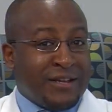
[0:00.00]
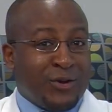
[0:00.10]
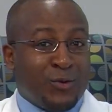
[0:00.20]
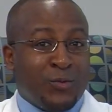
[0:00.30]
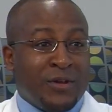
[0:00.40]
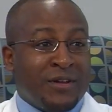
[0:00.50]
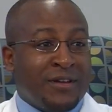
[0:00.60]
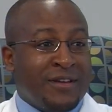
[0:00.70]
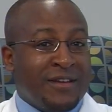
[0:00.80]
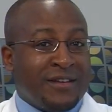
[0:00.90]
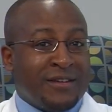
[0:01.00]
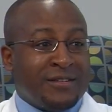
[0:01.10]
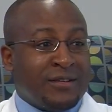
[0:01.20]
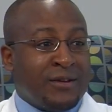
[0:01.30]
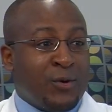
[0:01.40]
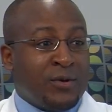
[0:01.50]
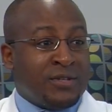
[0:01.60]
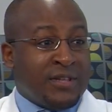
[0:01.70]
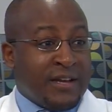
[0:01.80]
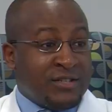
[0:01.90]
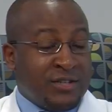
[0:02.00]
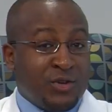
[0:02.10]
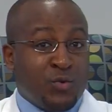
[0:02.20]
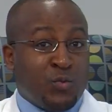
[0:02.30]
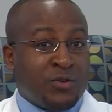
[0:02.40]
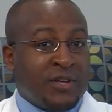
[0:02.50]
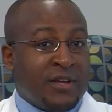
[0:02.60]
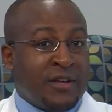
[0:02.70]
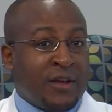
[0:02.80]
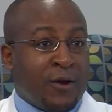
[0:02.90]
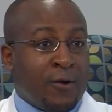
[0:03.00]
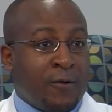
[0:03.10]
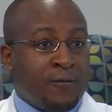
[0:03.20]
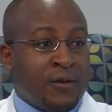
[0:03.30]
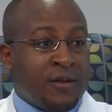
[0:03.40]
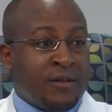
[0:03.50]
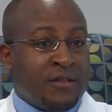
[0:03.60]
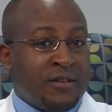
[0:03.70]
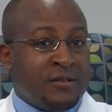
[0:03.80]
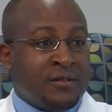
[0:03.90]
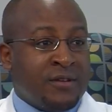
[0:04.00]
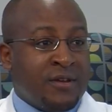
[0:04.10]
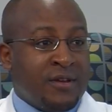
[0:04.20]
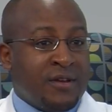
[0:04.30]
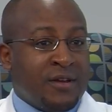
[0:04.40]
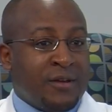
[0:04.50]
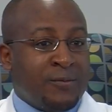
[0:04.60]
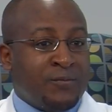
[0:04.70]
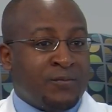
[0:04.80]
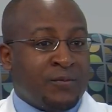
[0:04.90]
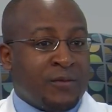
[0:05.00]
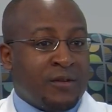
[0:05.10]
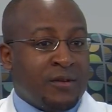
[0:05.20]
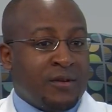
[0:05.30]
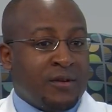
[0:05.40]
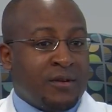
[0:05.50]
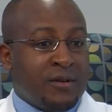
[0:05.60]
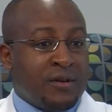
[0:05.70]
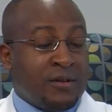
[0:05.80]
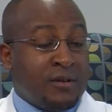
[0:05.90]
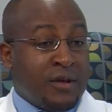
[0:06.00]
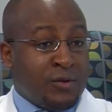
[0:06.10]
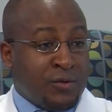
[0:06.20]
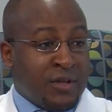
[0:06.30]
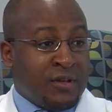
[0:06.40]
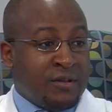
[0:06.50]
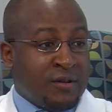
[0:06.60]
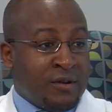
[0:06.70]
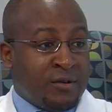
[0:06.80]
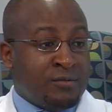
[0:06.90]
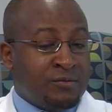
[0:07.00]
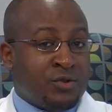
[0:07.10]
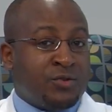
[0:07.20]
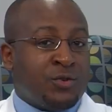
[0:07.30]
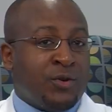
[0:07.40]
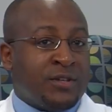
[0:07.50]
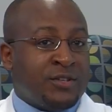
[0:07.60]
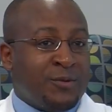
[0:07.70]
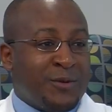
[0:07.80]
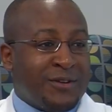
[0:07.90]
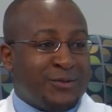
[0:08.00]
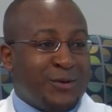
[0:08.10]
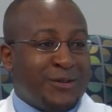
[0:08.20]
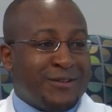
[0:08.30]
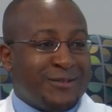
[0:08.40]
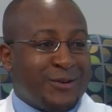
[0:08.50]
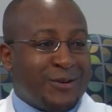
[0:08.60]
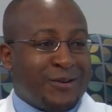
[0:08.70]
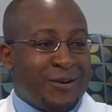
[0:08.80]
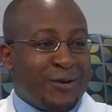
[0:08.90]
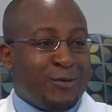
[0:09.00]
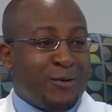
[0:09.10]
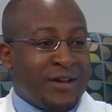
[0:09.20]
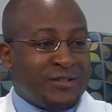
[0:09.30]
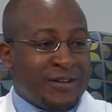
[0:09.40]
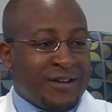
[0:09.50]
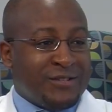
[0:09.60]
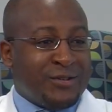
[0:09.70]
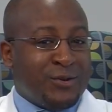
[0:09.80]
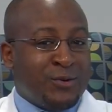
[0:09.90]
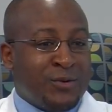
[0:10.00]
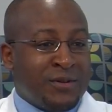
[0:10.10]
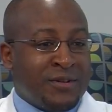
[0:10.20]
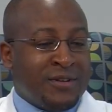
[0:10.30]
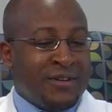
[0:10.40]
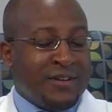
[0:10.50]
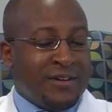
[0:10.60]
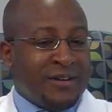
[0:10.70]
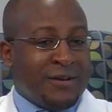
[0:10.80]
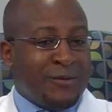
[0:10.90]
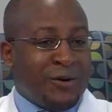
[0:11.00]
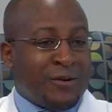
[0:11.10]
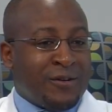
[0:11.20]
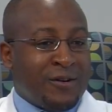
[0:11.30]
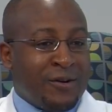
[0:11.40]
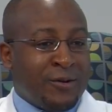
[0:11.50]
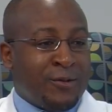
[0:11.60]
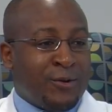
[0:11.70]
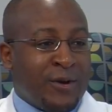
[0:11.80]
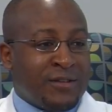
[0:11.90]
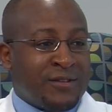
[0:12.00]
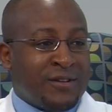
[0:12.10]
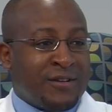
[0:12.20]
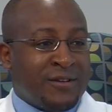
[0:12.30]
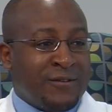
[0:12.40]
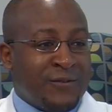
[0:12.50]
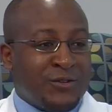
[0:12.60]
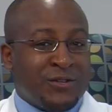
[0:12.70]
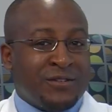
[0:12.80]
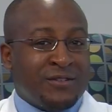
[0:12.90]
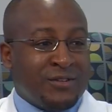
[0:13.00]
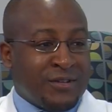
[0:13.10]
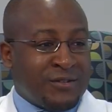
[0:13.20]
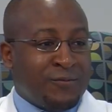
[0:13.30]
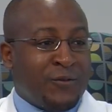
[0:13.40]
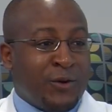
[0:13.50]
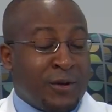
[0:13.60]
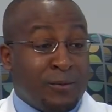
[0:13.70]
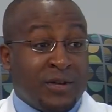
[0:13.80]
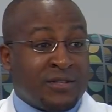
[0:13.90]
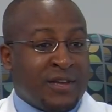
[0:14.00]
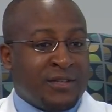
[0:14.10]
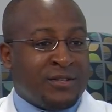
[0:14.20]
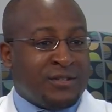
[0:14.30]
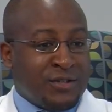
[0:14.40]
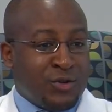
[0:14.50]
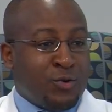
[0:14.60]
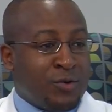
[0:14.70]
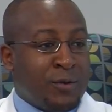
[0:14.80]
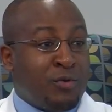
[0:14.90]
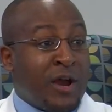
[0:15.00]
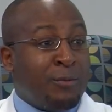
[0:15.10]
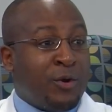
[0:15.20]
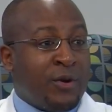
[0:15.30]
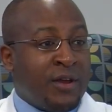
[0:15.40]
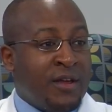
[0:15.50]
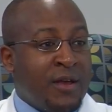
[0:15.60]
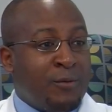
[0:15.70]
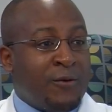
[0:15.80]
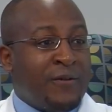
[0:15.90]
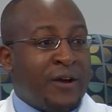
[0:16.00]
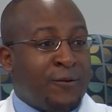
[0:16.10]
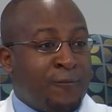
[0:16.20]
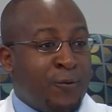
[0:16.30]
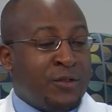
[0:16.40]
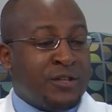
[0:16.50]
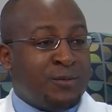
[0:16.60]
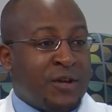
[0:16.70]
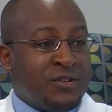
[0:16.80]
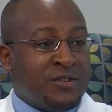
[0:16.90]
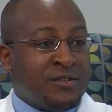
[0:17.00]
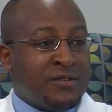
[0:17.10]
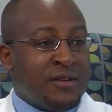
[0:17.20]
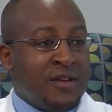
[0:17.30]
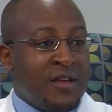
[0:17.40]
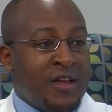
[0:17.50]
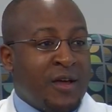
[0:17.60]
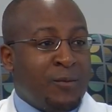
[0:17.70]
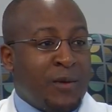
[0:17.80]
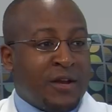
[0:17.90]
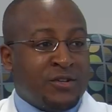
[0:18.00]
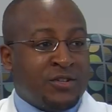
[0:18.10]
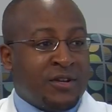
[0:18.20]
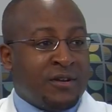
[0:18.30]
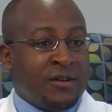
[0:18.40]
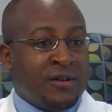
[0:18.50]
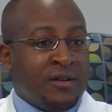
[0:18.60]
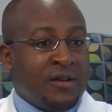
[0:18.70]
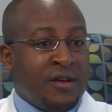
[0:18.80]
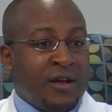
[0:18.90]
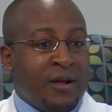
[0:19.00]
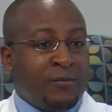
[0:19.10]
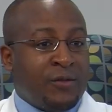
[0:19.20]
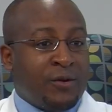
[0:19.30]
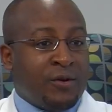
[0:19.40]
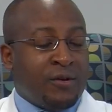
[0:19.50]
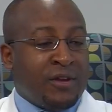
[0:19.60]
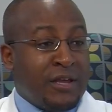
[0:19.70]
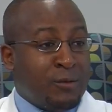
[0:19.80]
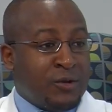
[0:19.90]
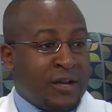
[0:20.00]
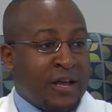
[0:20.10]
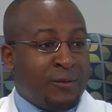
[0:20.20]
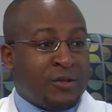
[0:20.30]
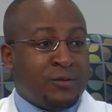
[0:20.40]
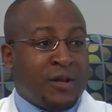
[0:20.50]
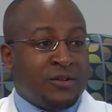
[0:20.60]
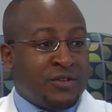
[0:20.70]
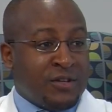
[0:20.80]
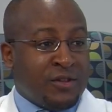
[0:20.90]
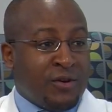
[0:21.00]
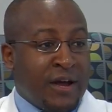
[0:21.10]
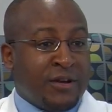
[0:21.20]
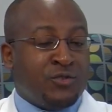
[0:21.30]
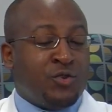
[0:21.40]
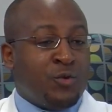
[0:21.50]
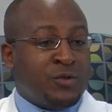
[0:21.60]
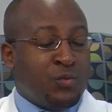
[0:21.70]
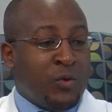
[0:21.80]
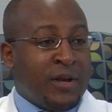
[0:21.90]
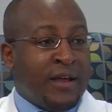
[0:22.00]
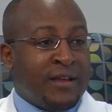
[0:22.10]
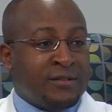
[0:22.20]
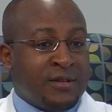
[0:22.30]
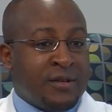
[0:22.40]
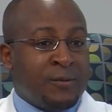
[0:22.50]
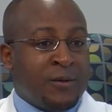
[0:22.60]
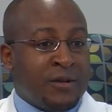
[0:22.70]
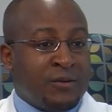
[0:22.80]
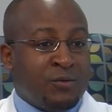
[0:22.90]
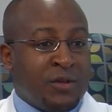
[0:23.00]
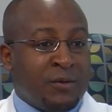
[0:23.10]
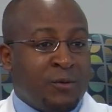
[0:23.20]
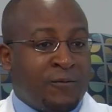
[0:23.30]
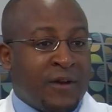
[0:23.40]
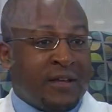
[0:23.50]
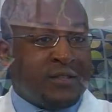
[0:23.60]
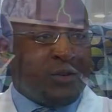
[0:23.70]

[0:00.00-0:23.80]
year we get to go into the ICU and we're taking care of uh, these um, uh, not only our surgical ICU but as well as our cardiothoracic ICU and um, our cardiothoracic uh, division does some very complex cases and you're the primary provider for these patients um, managing um, their hemodynamics, managing their inotropes and whatnot, um, and it really provides a